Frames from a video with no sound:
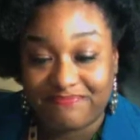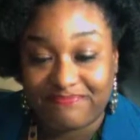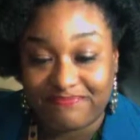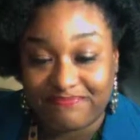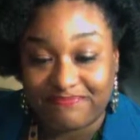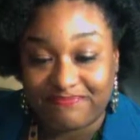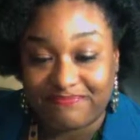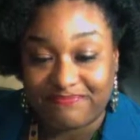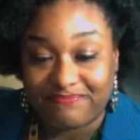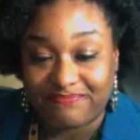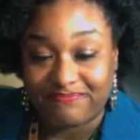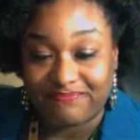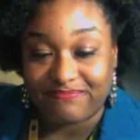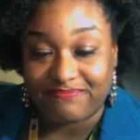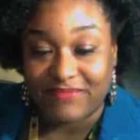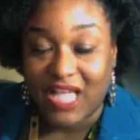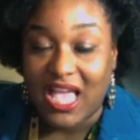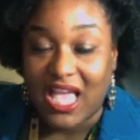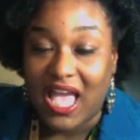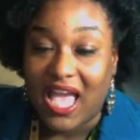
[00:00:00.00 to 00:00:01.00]

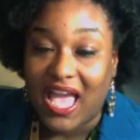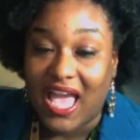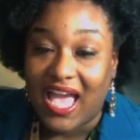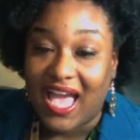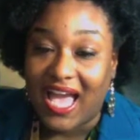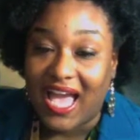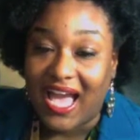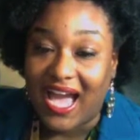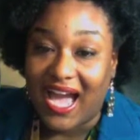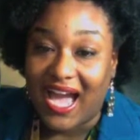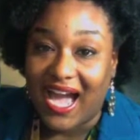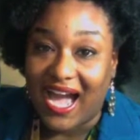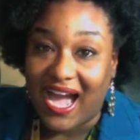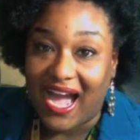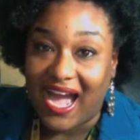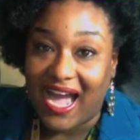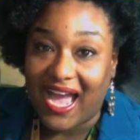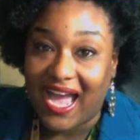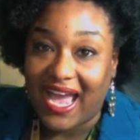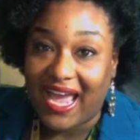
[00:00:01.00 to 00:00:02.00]

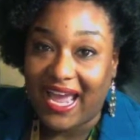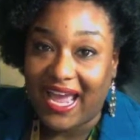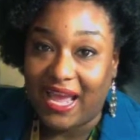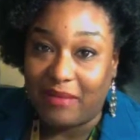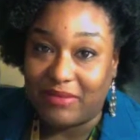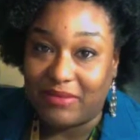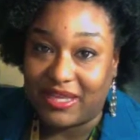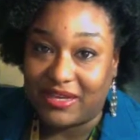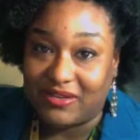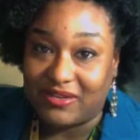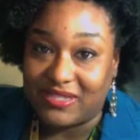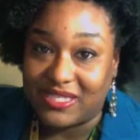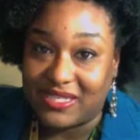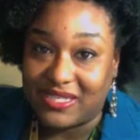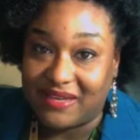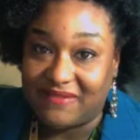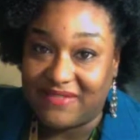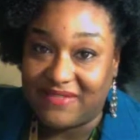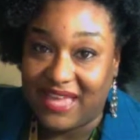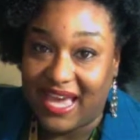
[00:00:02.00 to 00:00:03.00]
I am
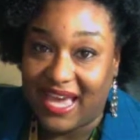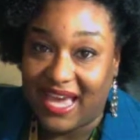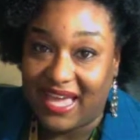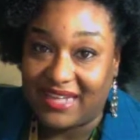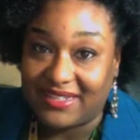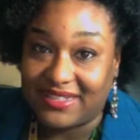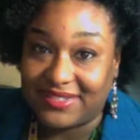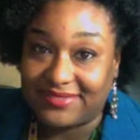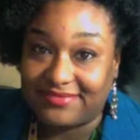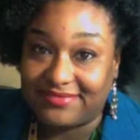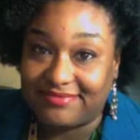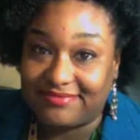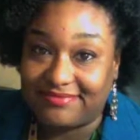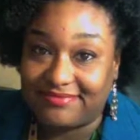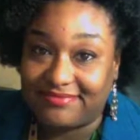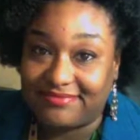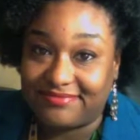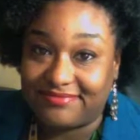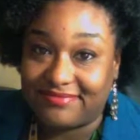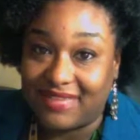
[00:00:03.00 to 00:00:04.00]
guilty of that,
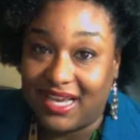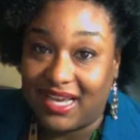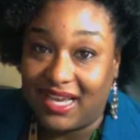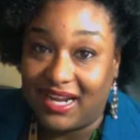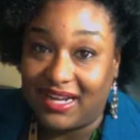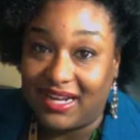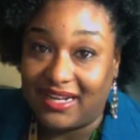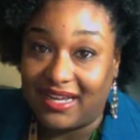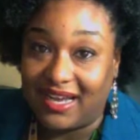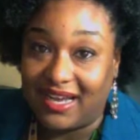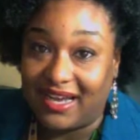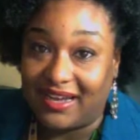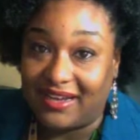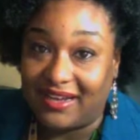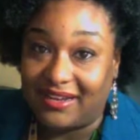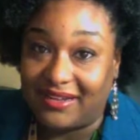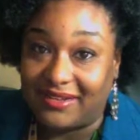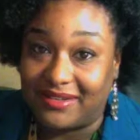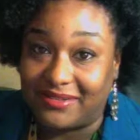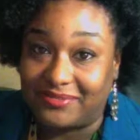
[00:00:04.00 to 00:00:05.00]

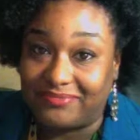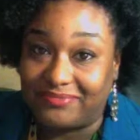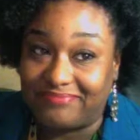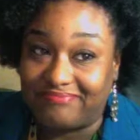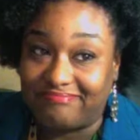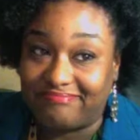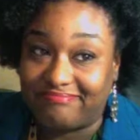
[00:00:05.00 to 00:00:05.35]
and